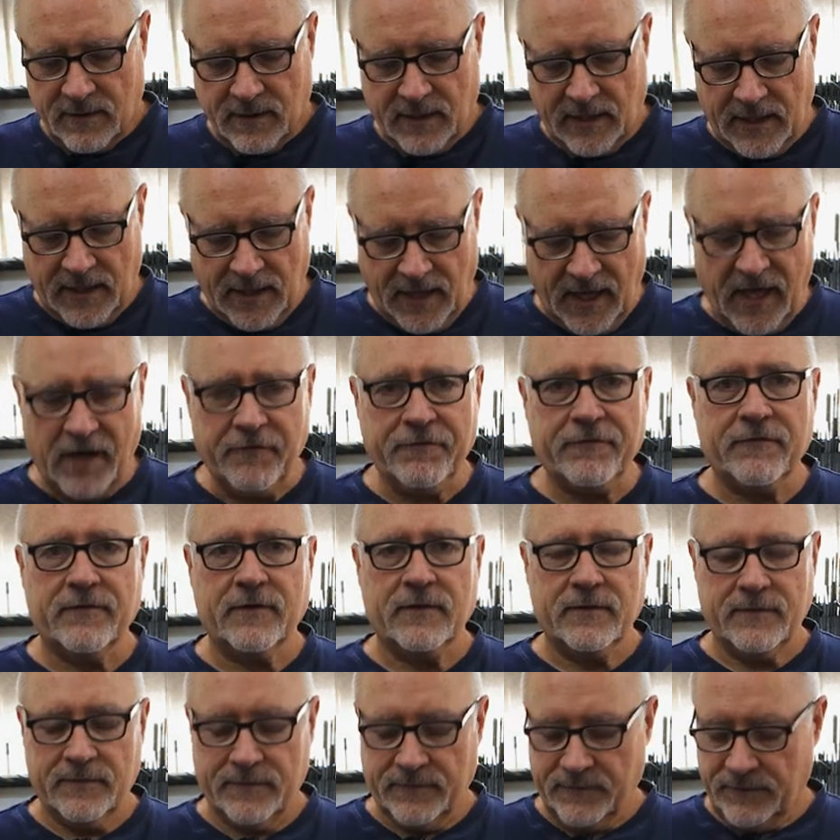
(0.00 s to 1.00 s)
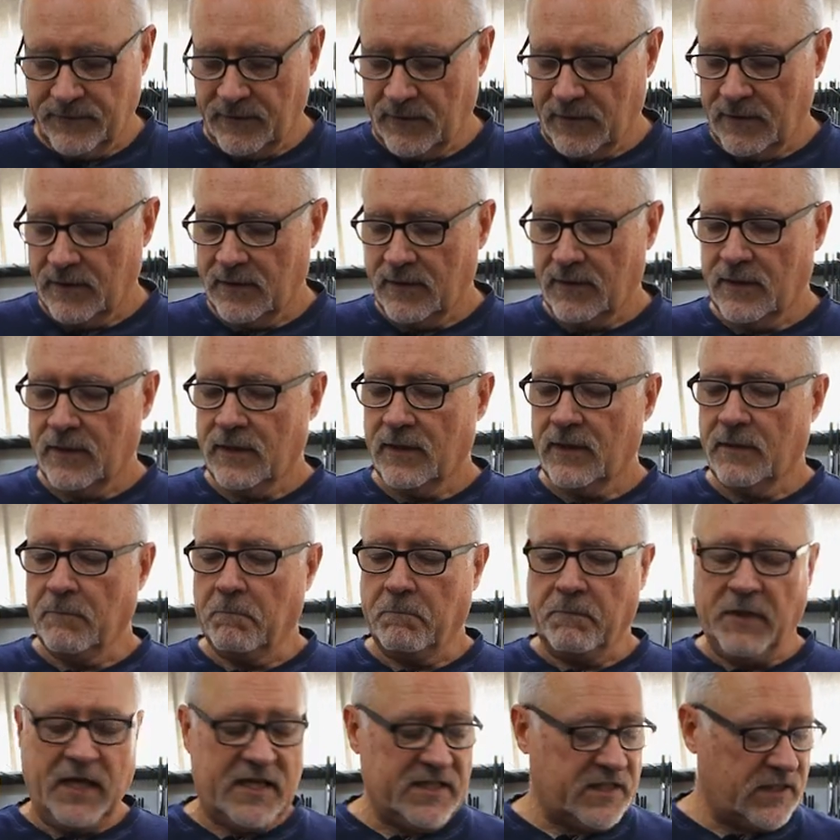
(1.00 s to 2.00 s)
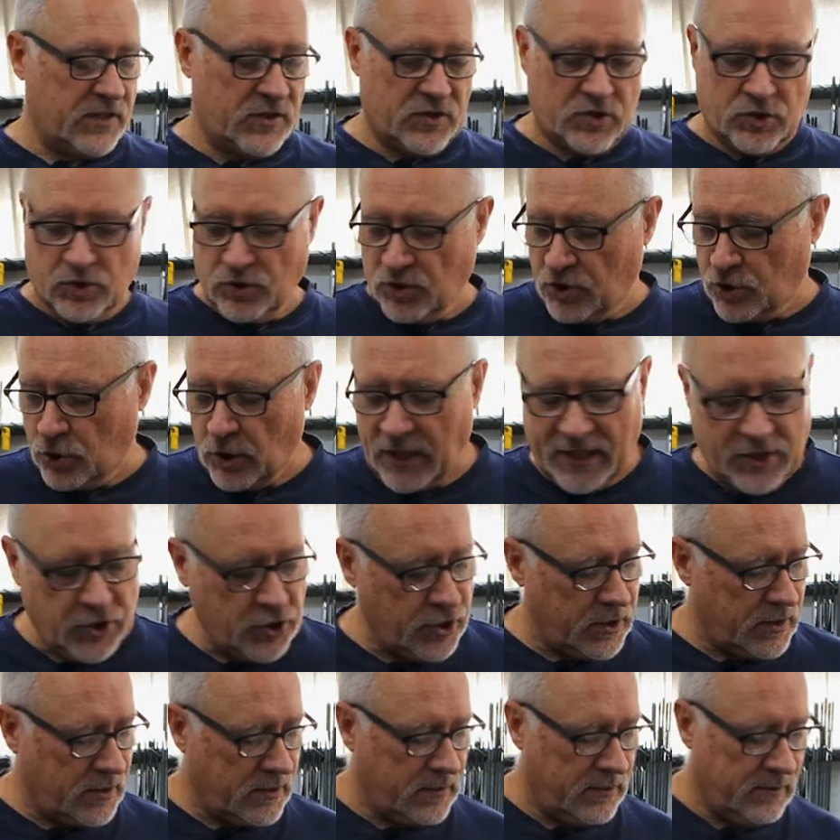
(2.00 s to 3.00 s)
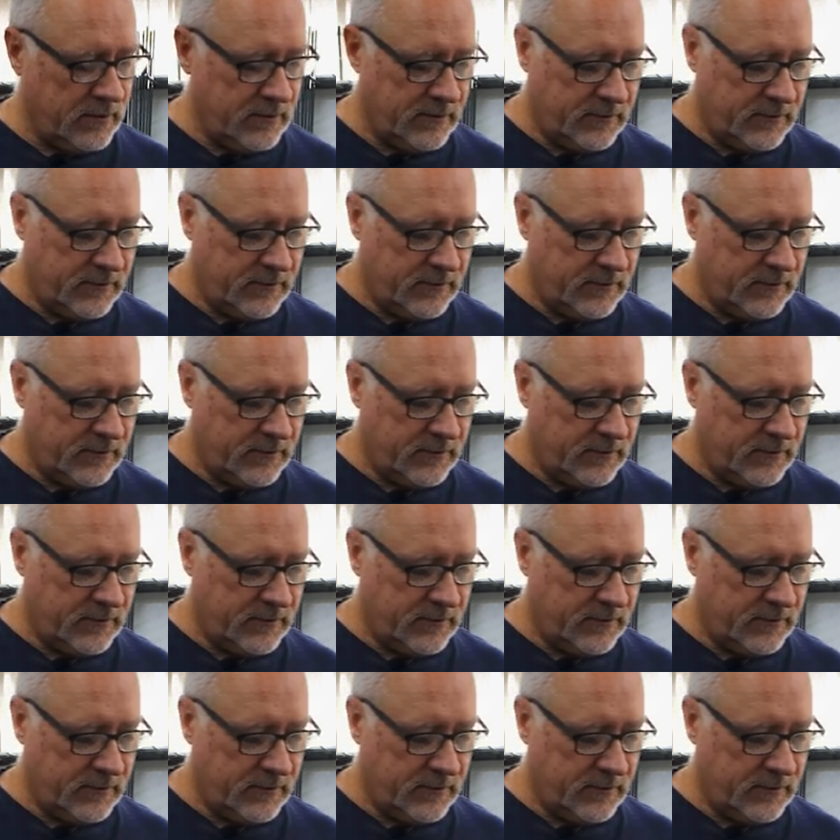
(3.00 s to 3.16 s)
A knife, best is to stretch it.